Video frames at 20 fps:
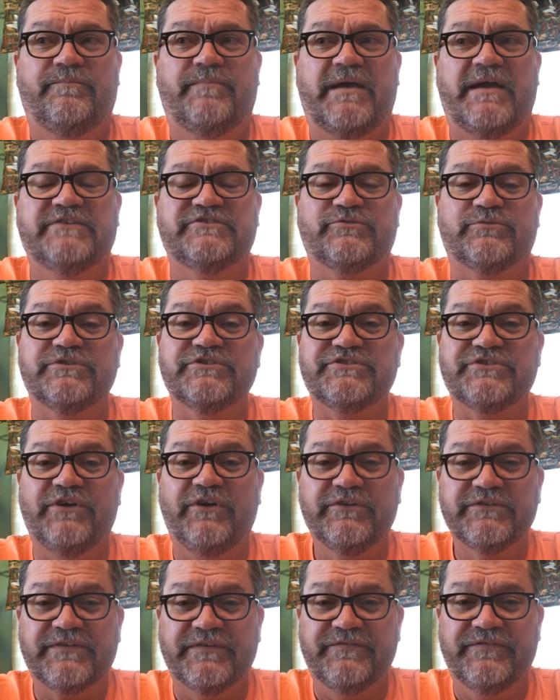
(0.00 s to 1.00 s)
As a
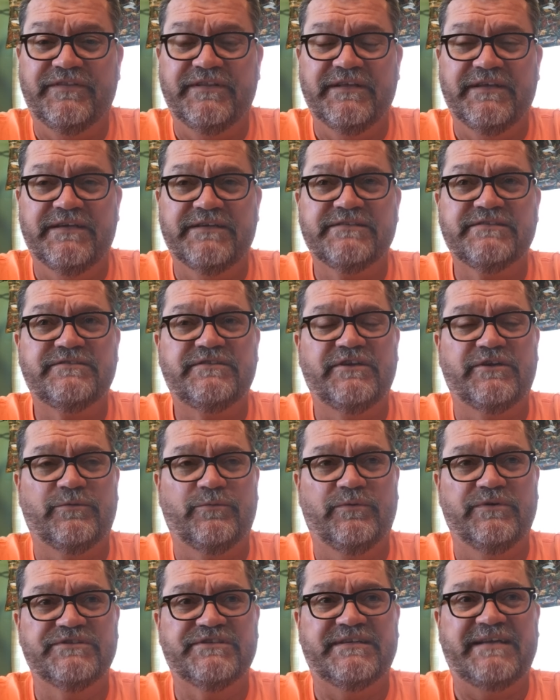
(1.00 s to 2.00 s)
result of this, there
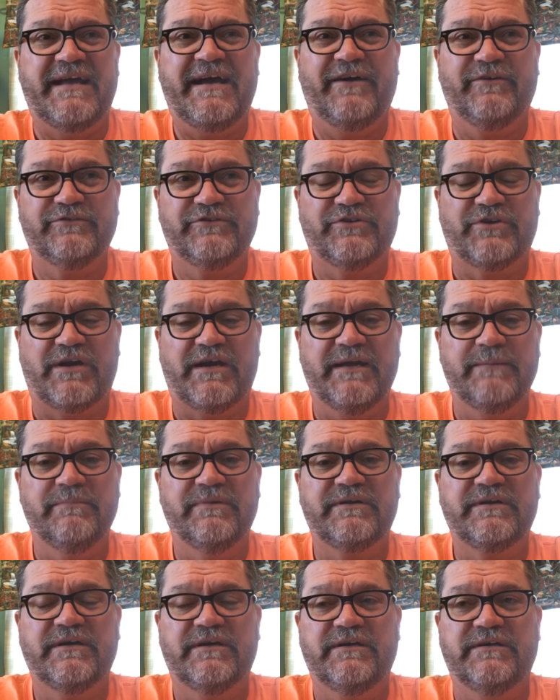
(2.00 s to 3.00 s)
was an outcry
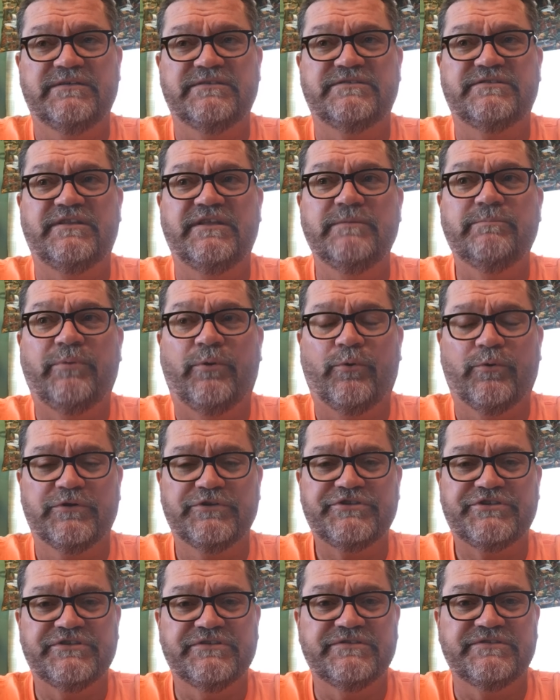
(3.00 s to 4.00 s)
because the
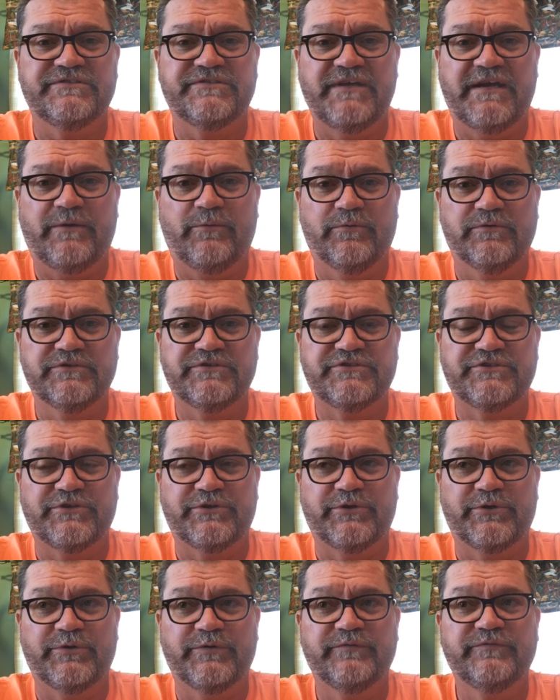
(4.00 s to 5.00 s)
portions that were
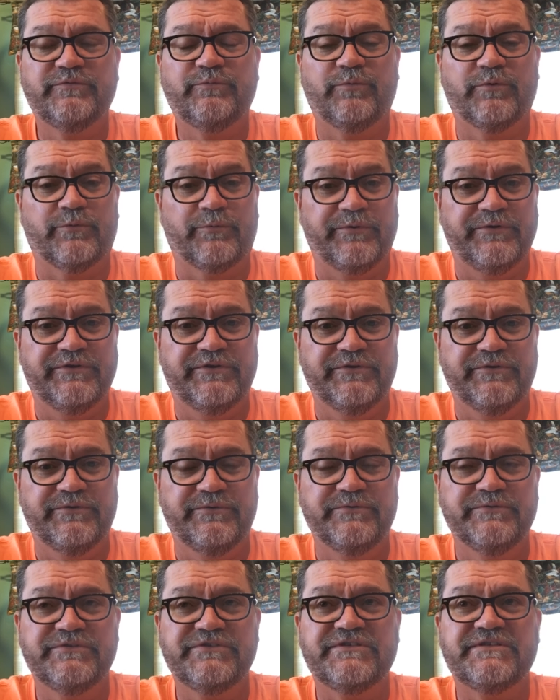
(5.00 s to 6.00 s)
served were
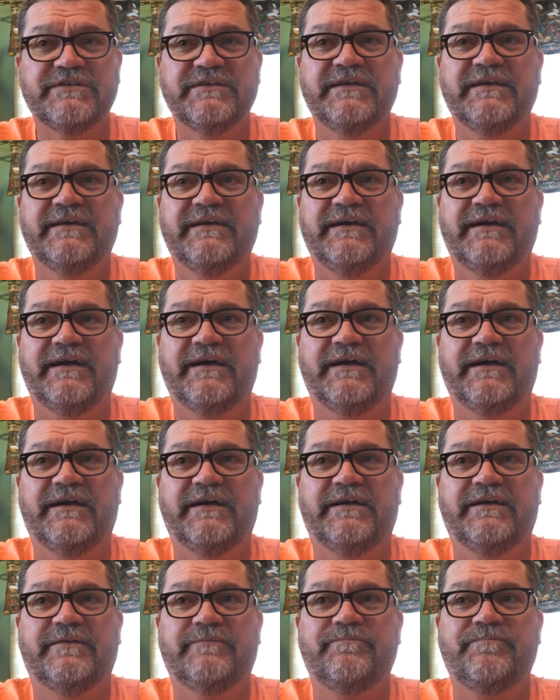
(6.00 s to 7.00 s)
reduced,
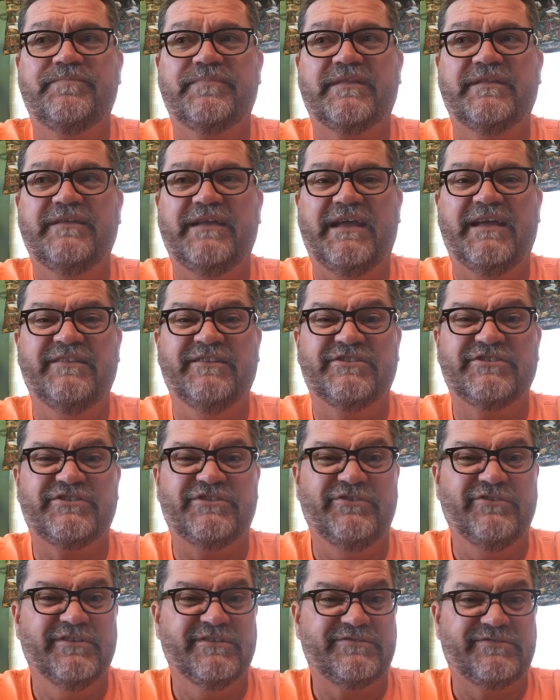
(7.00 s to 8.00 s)
and the
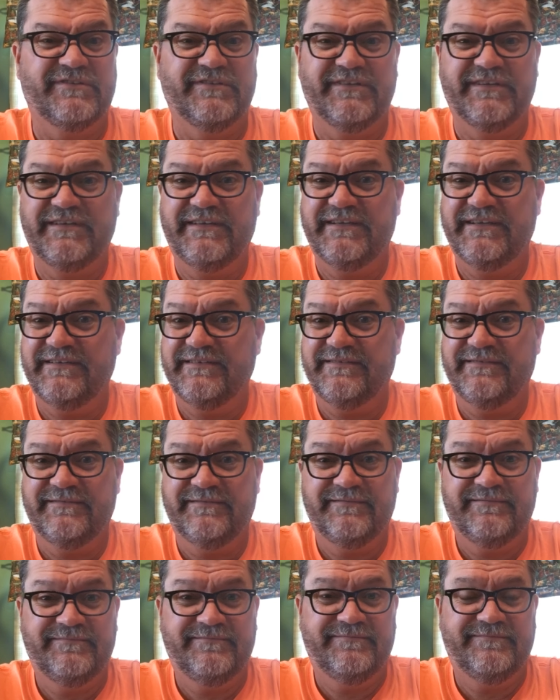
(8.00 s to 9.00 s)
students really didn't
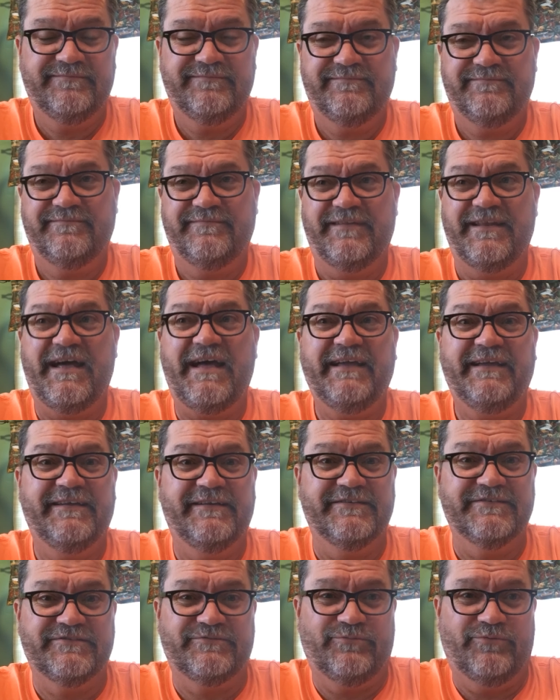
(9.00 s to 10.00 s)
like it
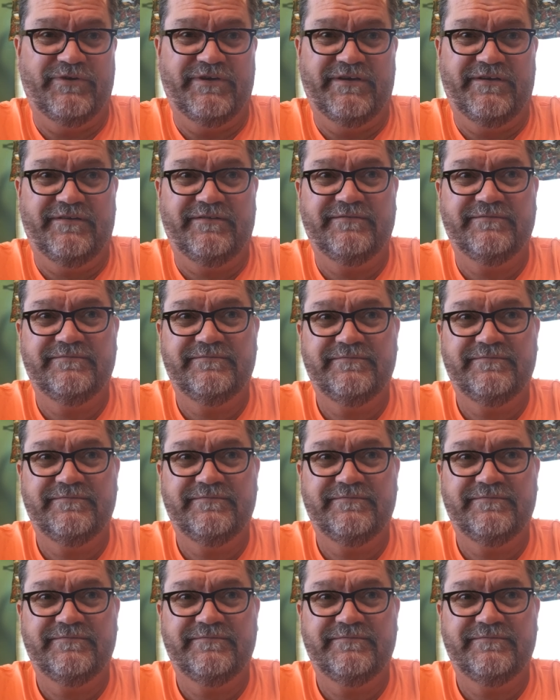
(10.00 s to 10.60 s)
as well.